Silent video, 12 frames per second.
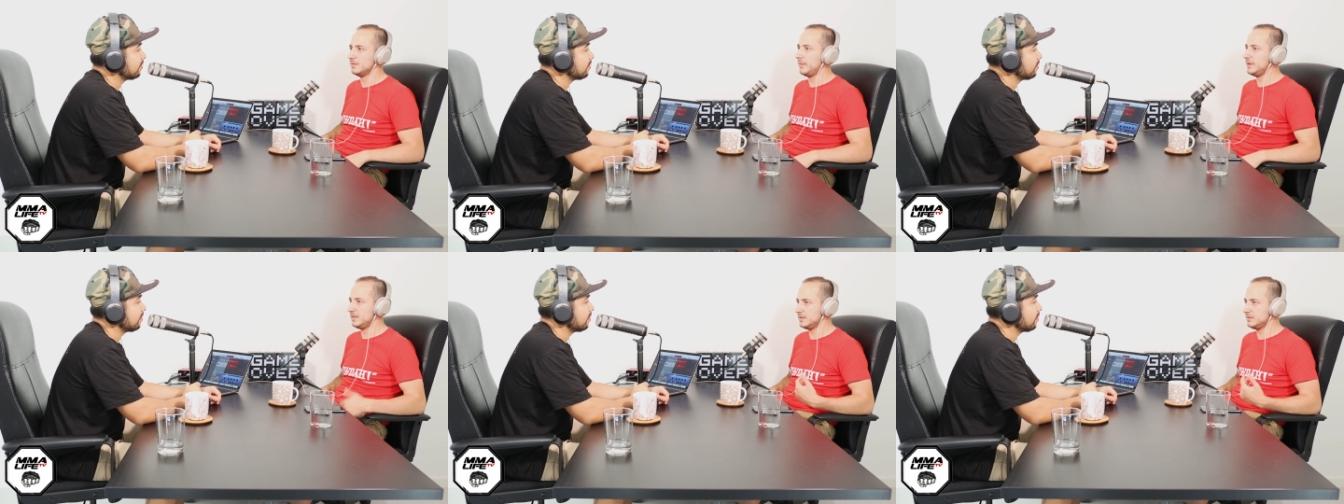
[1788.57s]
I
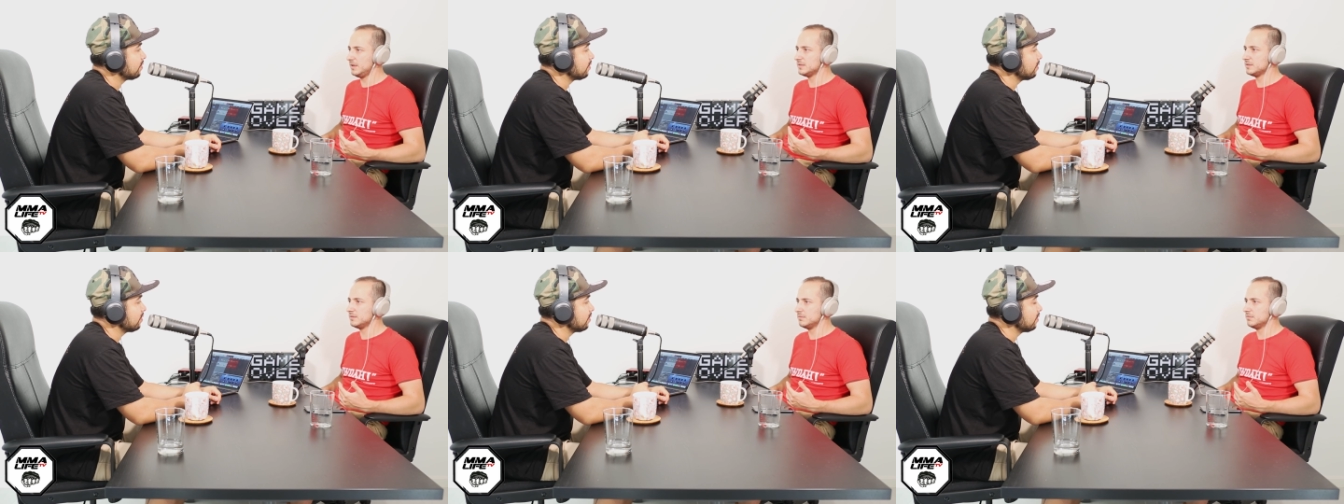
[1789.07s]
mean, he
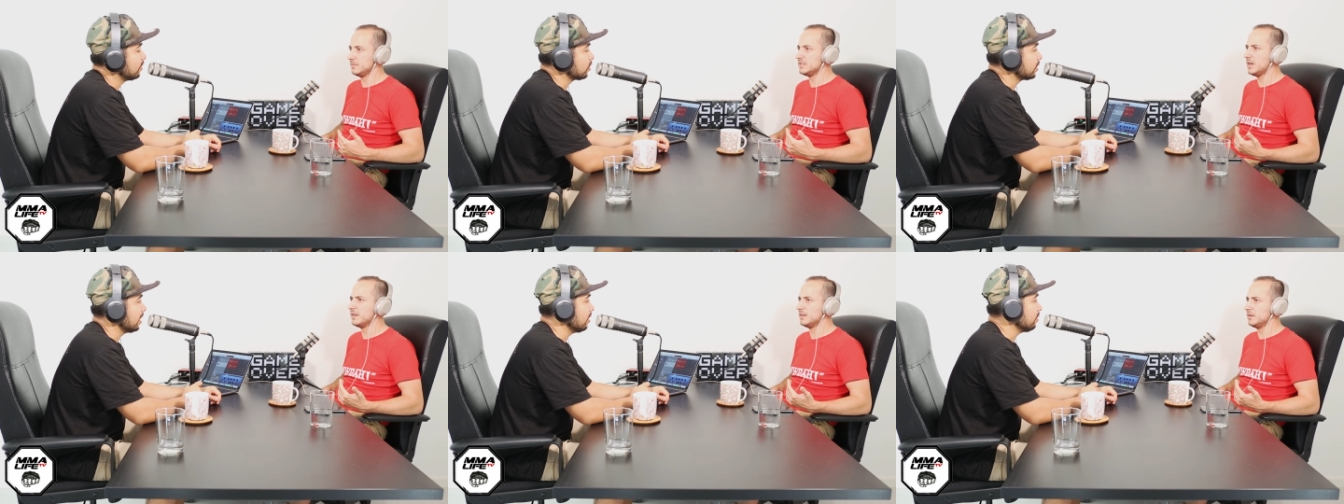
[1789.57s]
hasn't
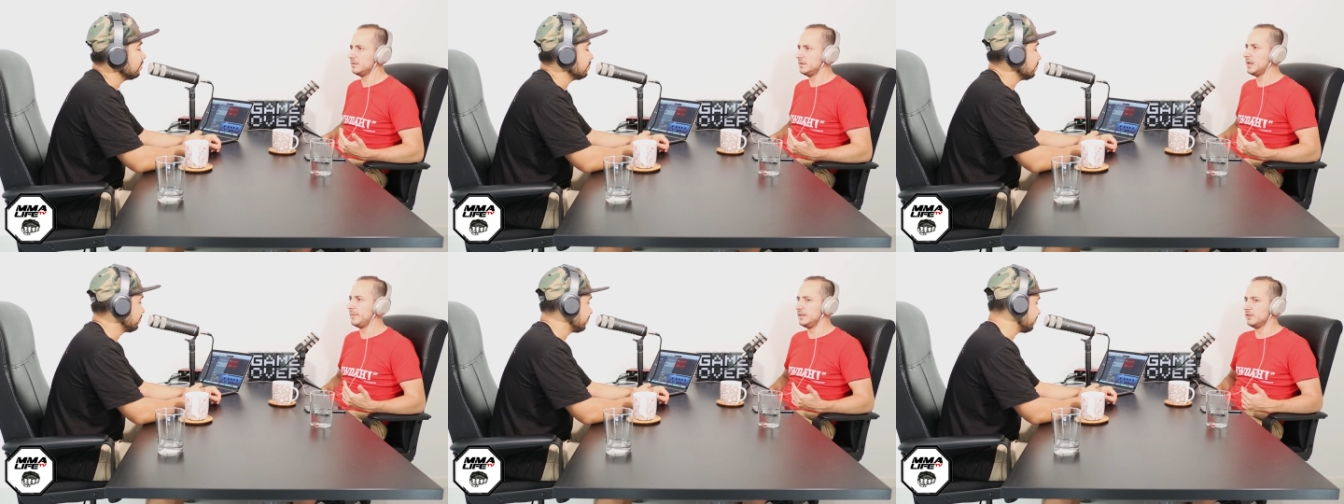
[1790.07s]
knocked un, out.
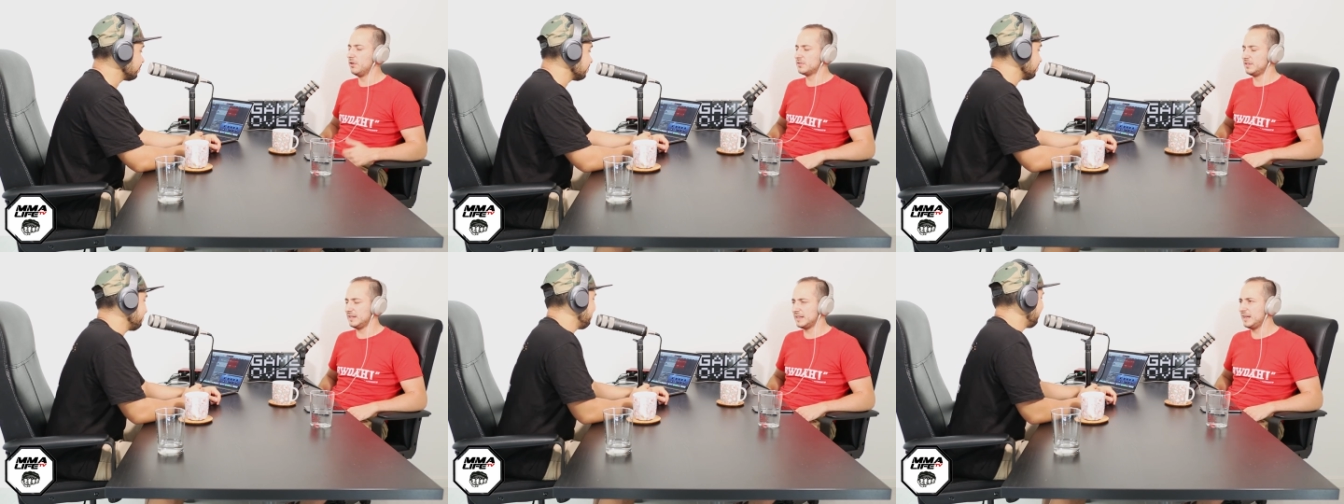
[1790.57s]
Yeah, I mean,
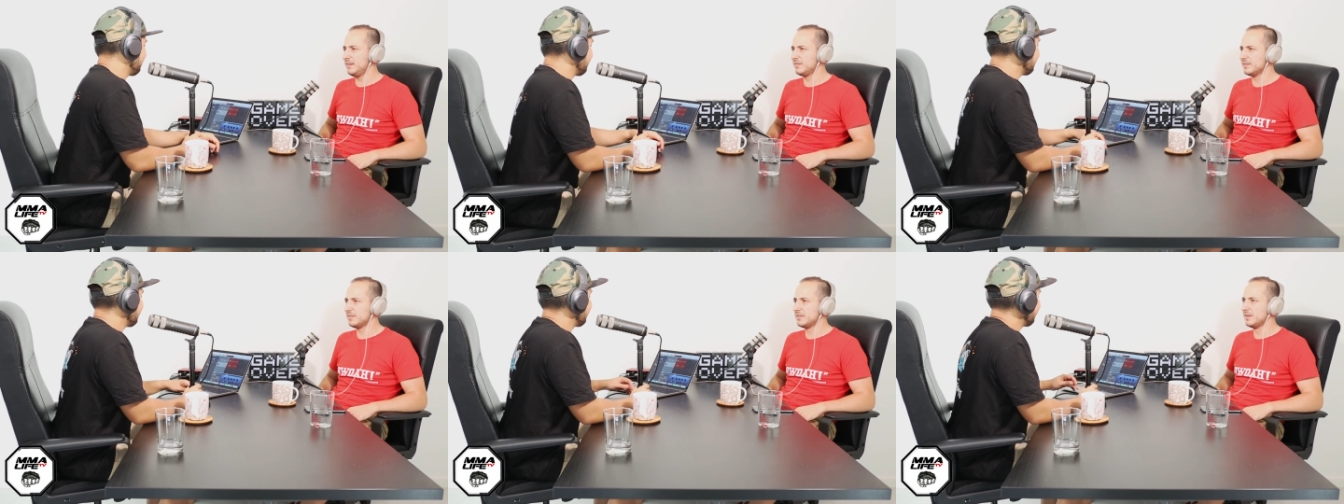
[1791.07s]
knocked to the
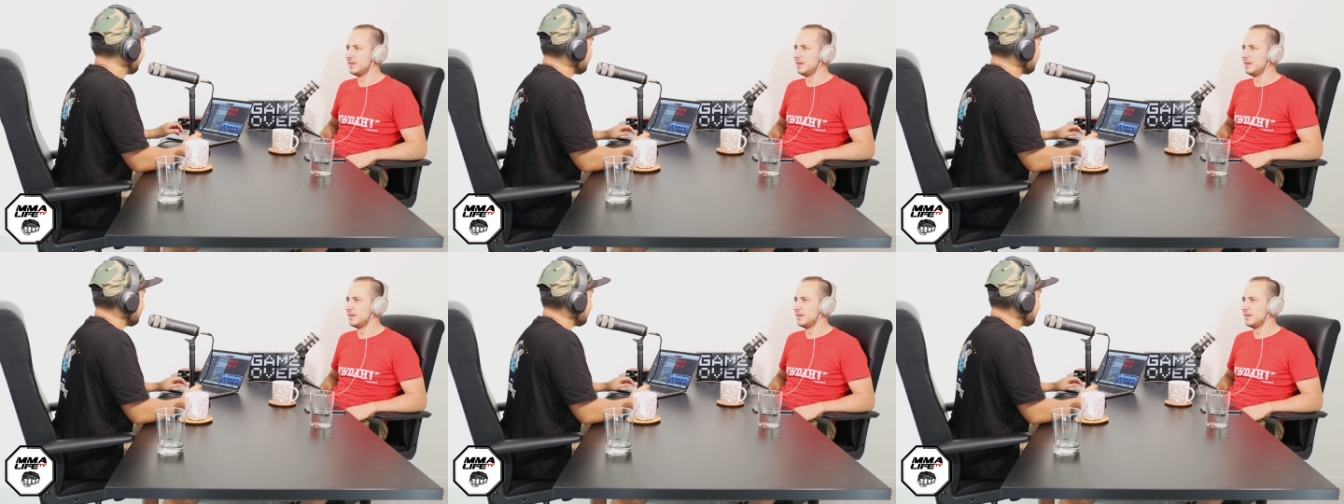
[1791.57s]
canvas.